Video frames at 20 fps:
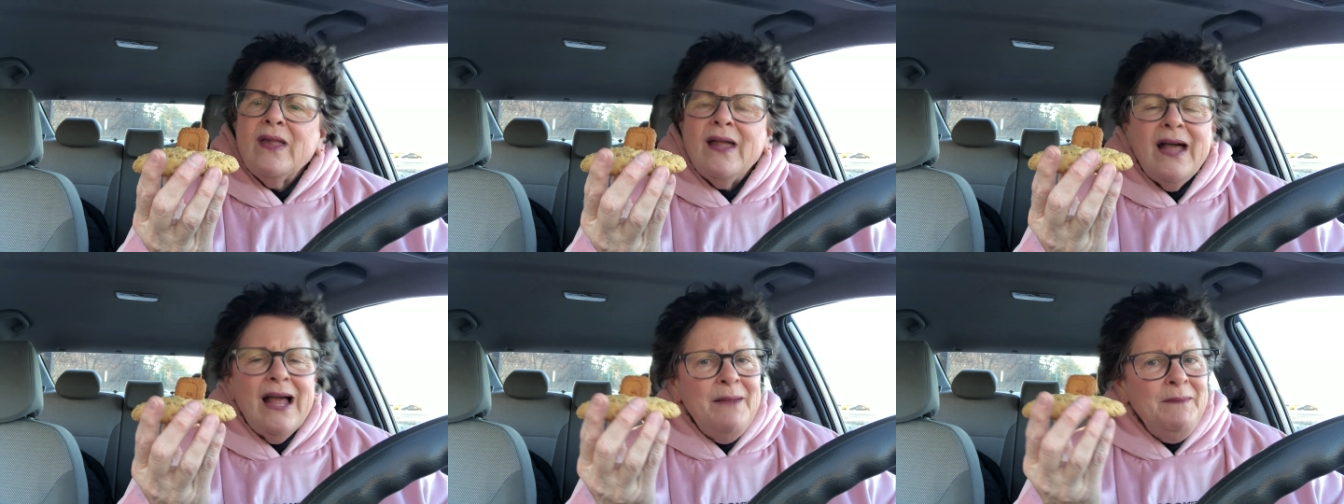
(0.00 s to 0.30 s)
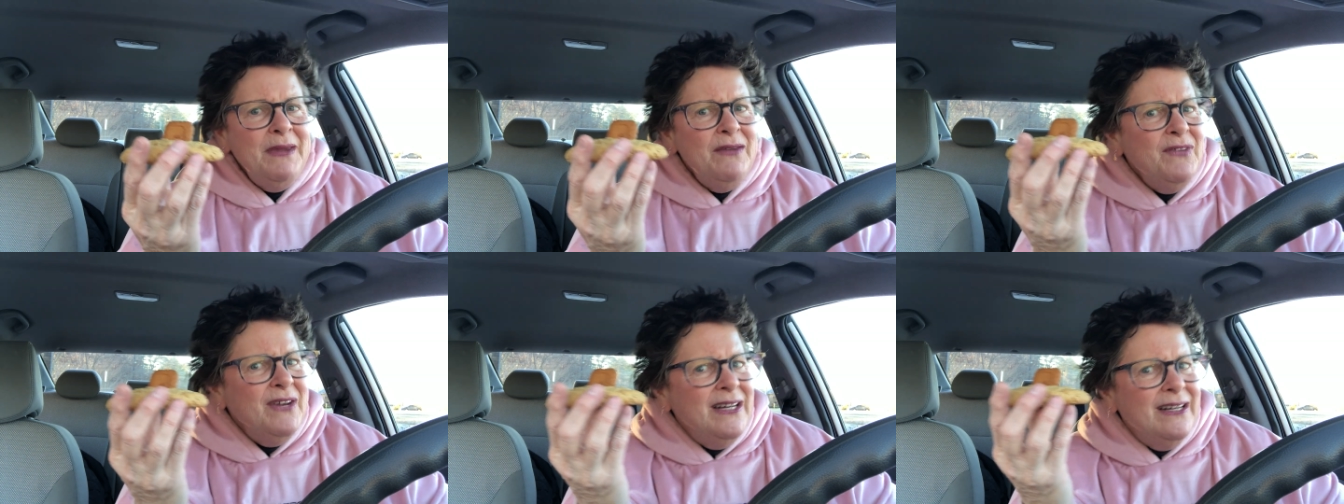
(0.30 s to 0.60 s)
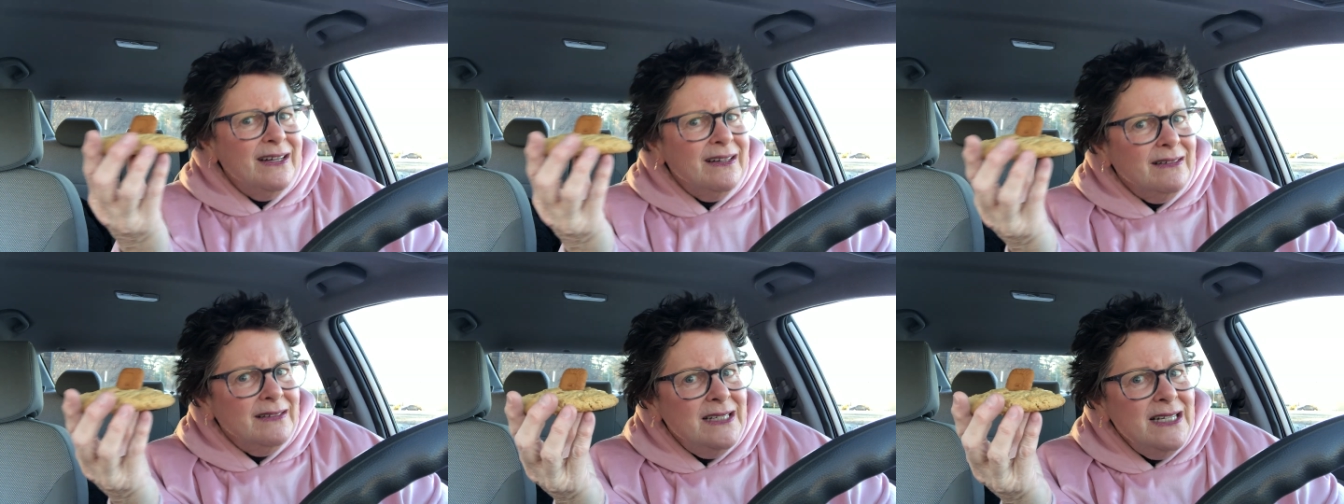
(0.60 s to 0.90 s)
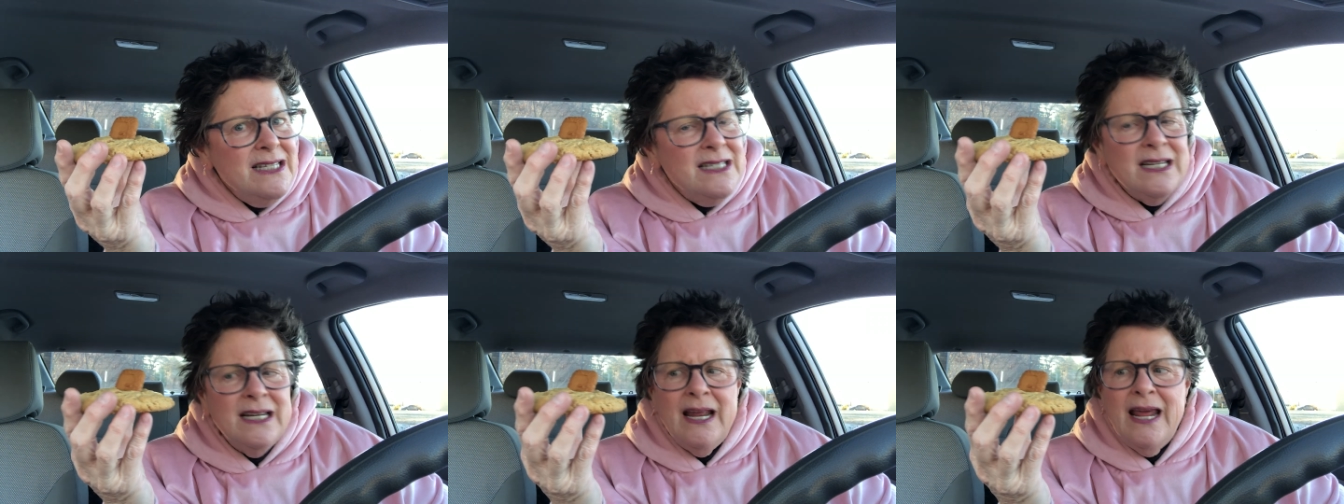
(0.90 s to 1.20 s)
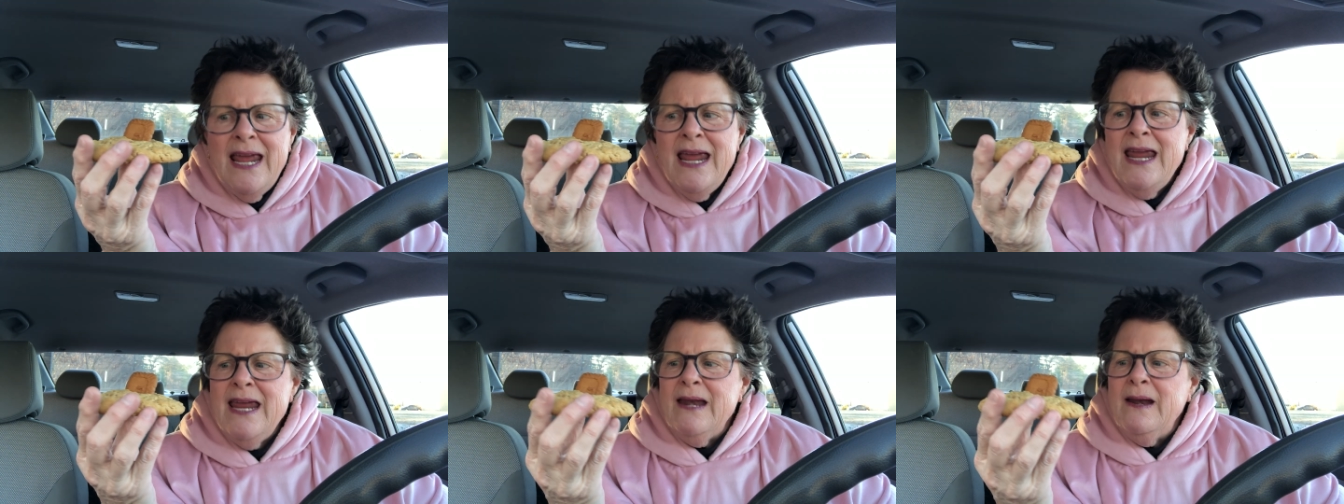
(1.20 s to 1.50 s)
I'm giving it at least an
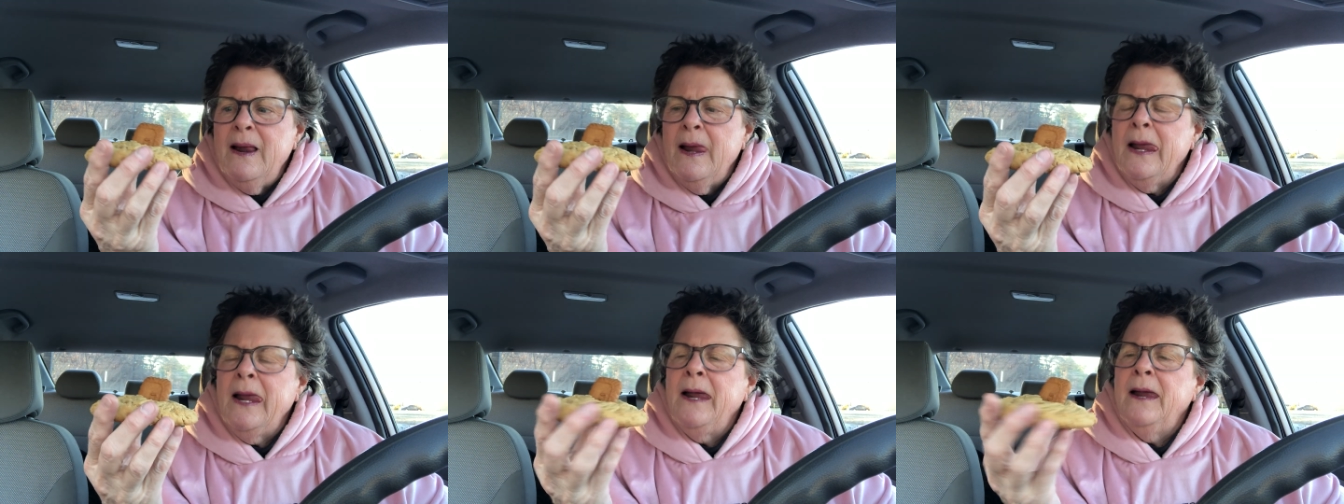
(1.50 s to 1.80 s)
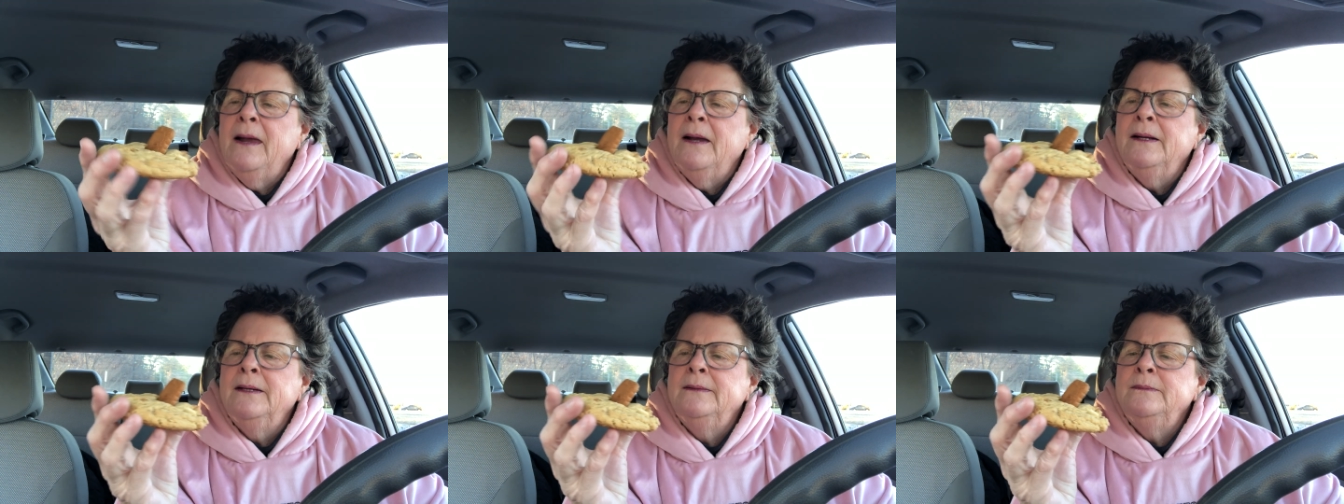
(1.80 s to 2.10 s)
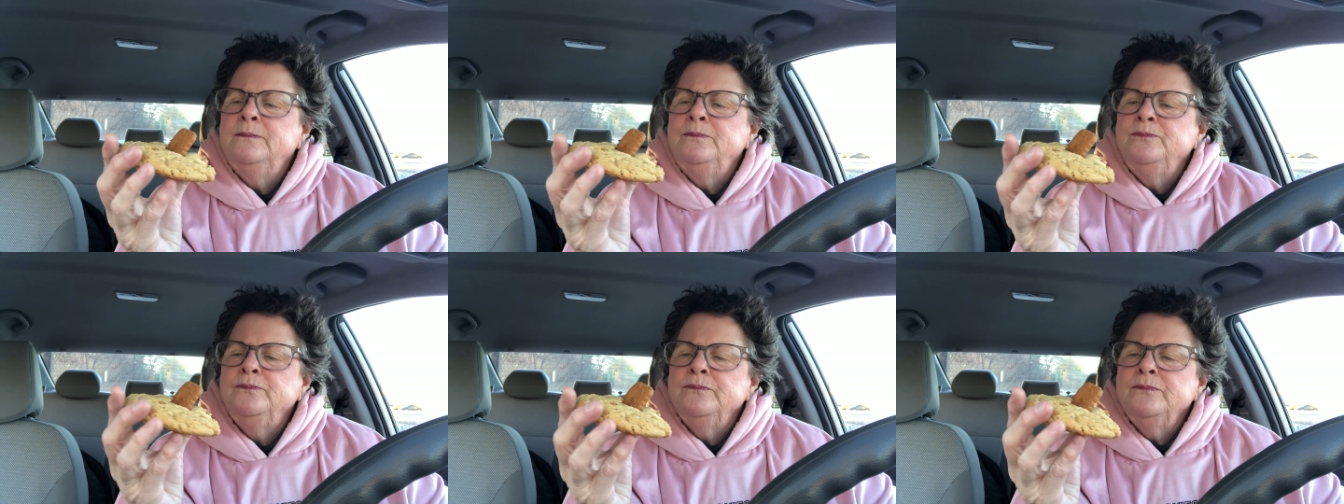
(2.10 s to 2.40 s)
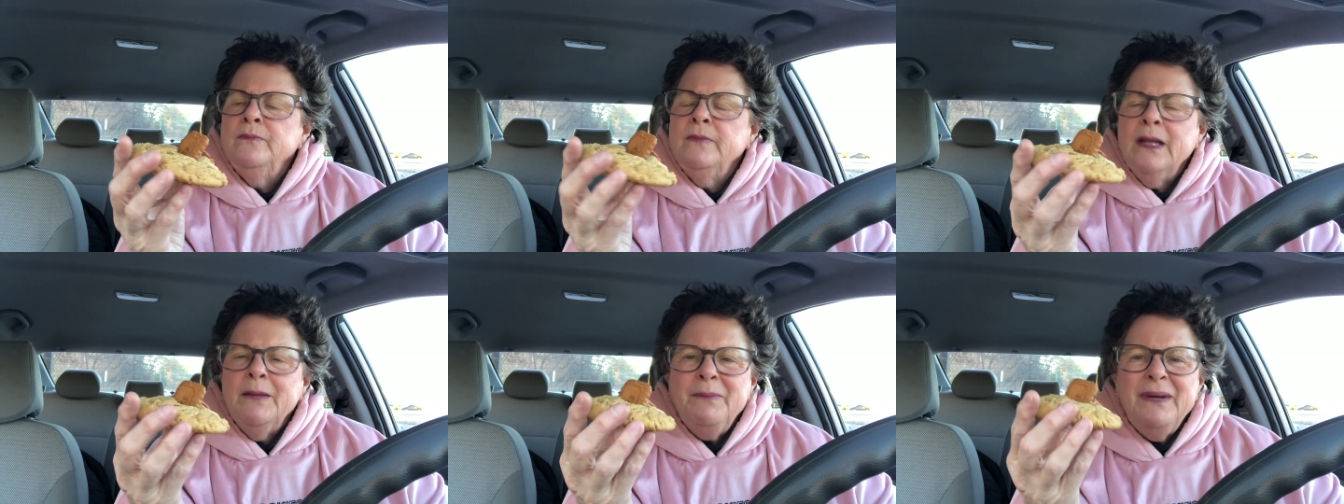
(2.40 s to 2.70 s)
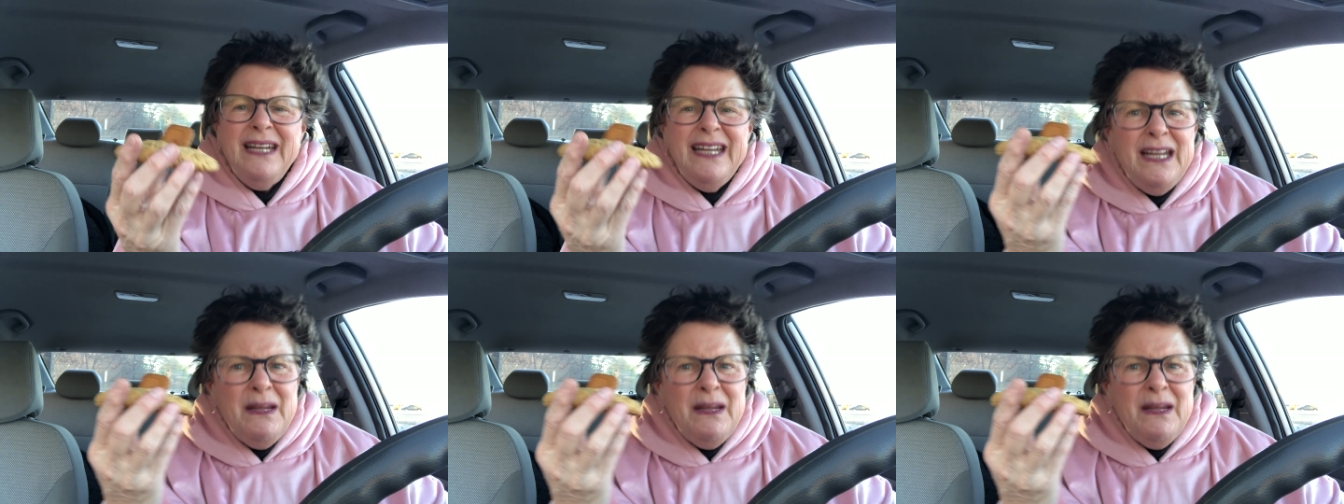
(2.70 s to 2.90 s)
8. But